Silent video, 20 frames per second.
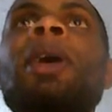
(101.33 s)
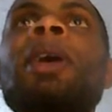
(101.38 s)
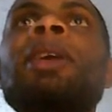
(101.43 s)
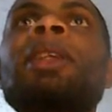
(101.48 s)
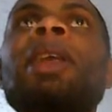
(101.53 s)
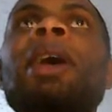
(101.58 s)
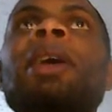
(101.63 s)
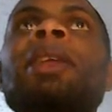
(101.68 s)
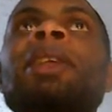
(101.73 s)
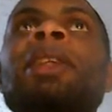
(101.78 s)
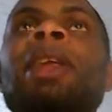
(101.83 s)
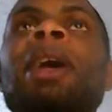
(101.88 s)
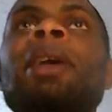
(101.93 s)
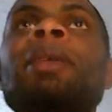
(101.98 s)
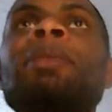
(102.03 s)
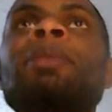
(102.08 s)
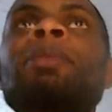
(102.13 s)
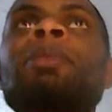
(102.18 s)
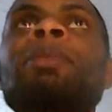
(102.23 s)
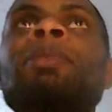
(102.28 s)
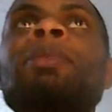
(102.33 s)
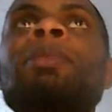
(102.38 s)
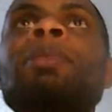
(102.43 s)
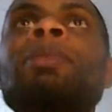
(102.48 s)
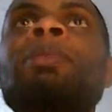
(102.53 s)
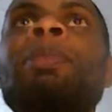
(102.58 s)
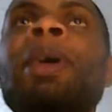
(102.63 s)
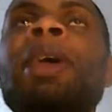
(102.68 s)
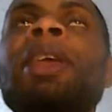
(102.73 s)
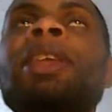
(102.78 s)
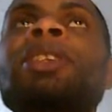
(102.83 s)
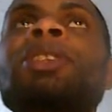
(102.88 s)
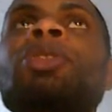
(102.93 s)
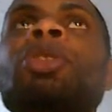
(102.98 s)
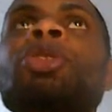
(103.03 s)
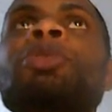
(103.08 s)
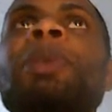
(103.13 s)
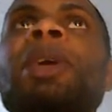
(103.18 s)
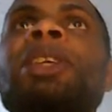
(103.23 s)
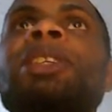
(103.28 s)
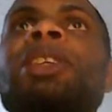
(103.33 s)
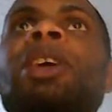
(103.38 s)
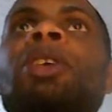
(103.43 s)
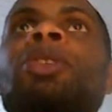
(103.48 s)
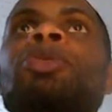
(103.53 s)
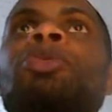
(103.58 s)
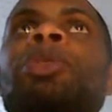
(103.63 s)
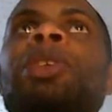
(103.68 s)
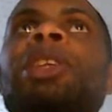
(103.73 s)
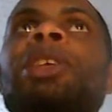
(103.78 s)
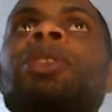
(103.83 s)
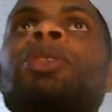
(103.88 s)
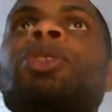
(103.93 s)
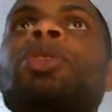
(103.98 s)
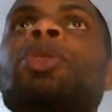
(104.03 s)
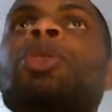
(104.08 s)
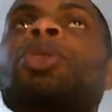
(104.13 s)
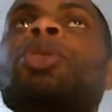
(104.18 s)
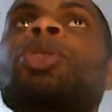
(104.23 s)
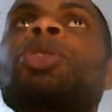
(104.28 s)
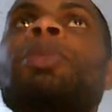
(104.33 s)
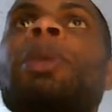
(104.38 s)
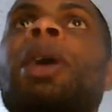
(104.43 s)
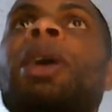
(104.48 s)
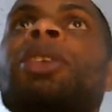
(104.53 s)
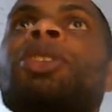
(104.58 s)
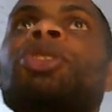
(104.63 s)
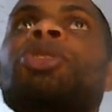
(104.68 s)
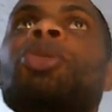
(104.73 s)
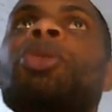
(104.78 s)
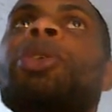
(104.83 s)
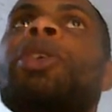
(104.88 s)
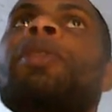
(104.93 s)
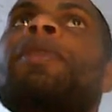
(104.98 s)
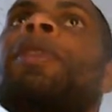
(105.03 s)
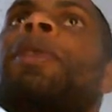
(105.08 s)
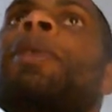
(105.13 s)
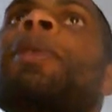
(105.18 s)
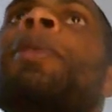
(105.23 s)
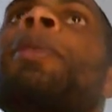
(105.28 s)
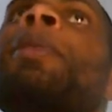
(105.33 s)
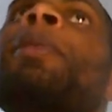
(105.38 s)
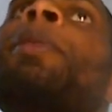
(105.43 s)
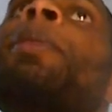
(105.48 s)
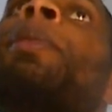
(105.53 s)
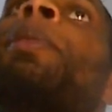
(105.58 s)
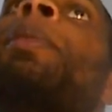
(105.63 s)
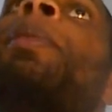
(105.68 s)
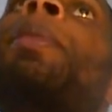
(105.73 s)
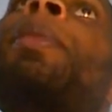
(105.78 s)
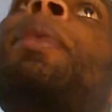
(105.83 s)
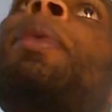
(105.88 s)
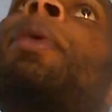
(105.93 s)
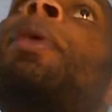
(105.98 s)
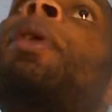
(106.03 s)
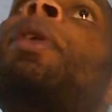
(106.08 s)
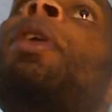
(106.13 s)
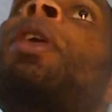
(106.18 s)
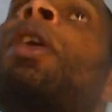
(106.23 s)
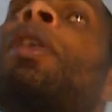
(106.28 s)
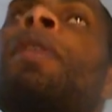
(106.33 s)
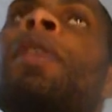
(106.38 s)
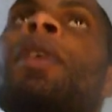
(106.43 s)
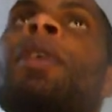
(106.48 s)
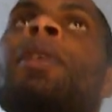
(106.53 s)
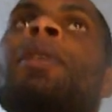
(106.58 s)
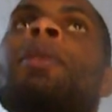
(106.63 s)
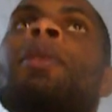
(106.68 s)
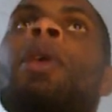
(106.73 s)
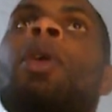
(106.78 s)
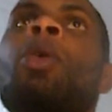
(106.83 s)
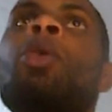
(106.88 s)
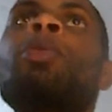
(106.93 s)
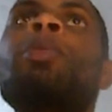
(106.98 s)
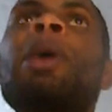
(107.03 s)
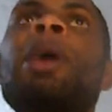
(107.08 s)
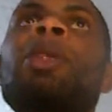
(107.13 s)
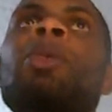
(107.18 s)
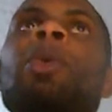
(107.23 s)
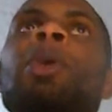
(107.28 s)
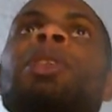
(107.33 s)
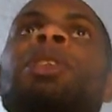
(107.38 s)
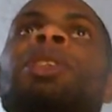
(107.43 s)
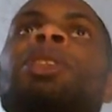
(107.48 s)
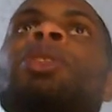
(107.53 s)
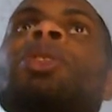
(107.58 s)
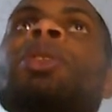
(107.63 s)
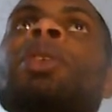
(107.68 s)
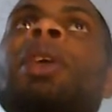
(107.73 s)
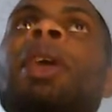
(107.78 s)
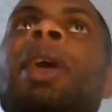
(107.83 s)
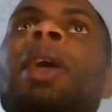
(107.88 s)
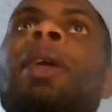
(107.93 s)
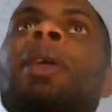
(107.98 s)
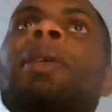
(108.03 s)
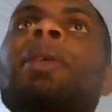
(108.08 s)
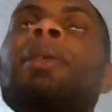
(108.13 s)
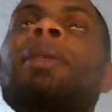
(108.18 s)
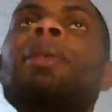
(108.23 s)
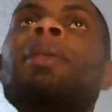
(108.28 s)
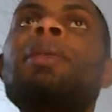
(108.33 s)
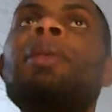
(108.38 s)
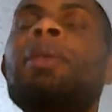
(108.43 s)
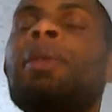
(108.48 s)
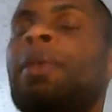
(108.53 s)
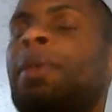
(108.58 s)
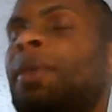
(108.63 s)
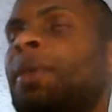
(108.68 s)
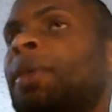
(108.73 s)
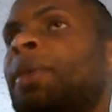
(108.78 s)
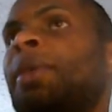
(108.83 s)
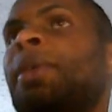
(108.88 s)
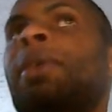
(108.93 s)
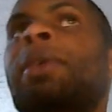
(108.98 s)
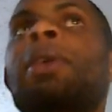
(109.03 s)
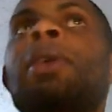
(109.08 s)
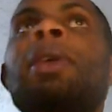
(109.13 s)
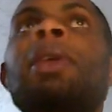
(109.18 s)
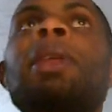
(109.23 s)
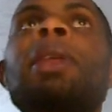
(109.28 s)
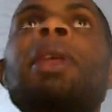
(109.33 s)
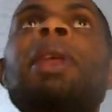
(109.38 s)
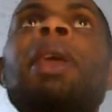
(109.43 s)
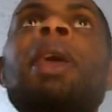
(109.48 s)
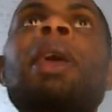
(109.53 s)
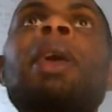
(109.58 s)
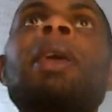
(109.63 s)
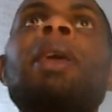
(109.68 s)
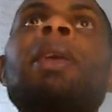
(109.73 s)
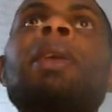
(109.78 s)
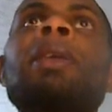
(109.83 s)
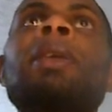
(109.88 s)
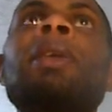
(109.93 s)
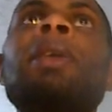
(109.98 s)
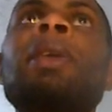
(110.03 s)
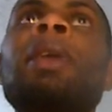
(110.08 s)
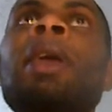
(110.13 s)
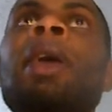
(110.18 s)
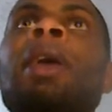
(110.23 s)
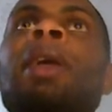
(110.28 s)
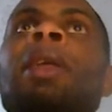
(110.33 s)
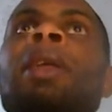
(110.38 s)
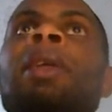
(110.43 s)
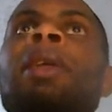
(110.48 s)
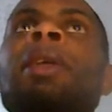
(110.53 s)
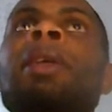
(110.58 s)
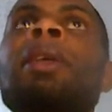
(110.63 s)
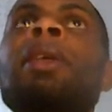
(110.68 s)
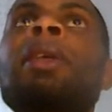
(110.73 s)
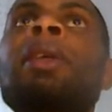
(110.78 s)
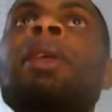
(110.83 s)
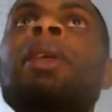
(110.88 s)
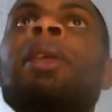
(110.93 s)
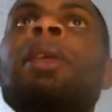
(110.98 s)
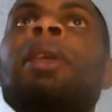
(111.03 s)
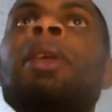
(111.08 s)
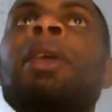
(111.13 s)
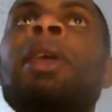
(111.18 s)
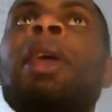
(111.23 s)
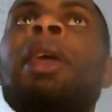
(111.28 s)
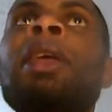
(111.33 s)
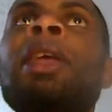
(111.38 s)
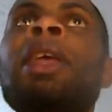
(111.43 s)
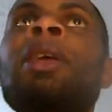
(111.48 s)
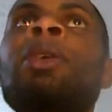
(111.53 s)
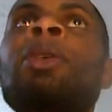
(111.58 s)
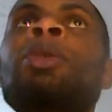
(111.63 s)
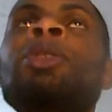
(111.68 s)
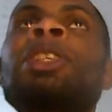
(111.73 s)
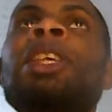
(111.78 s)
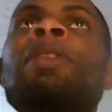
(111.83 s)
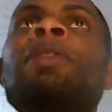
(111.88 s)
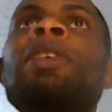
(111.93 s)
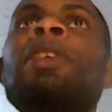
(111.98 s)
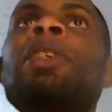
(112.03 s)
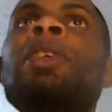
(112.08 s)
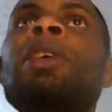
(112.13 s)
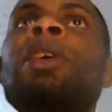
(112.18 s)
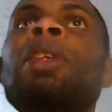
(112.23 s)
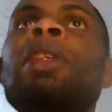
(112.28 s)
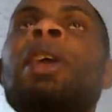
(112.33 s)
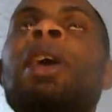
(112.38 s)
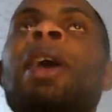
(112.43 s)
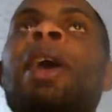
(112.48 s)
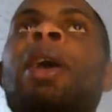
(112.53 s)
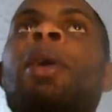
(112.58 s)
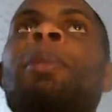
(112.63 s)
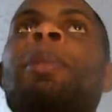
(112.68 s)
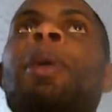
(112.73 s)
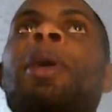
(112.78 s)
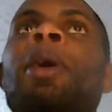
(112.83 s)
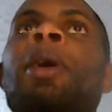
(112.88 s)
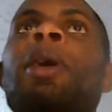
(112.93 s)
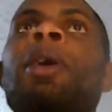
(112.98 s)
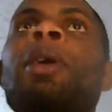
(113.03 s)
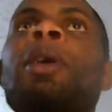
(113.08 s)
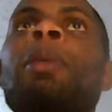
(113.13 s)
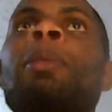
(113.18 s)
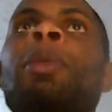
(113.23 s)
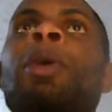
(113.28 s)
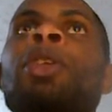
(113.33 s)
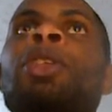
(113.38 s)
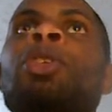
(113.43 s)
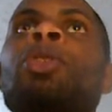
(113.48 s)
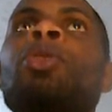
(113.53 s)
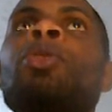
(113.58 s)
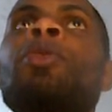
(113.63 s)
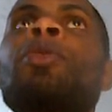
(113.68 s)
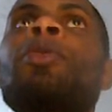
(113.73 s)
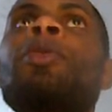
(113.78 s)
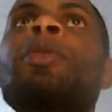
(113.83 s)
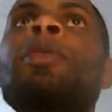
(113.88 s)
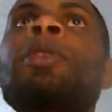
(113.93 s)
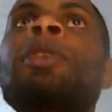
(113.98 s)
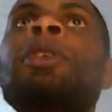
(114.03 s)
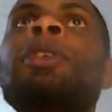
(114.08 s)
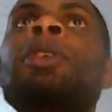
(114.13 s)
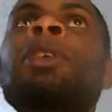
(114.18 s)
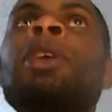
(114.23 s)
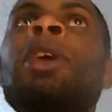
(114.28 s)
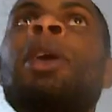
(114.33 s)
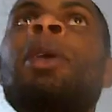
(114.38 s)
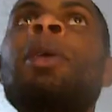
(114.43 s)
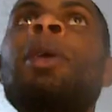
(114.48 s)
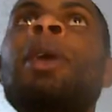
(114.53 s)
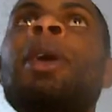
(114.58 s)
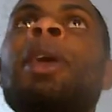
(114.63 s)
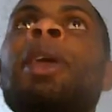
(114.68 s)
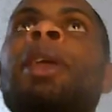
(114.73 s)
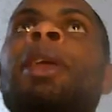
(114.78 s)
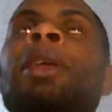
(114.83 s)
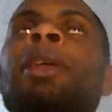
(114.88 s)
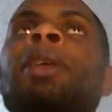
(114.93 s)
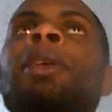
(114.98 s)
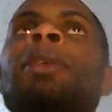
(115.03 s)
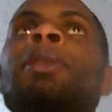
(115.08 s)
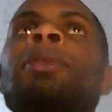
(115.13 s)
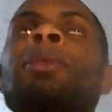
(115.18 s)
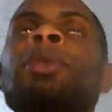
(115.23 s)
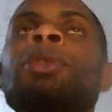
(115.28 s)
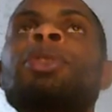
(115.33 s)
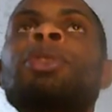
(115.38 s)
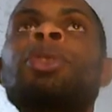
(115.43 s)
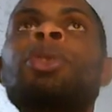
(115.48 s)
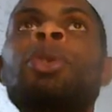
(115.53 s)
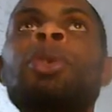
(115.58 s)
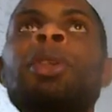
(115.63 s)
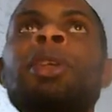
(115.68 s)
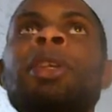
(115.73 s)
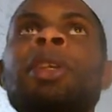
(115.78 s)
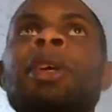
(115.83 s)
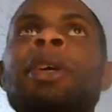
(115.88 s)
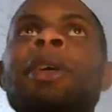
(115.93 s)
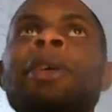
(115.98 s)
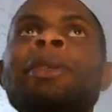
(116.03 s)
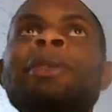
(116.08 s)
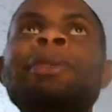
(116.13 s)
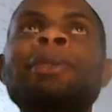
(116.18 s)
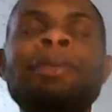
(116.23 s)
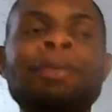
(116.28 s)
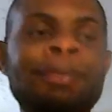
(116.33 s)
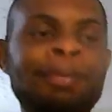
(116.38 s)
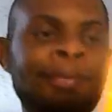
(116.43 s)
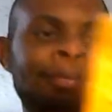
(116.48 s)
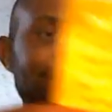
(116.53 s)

and he'll follow you everywhere you go, in statues and everywhere. And it talks about in that page, those pages I was reading to you, it talks about a story of a old man wanting to get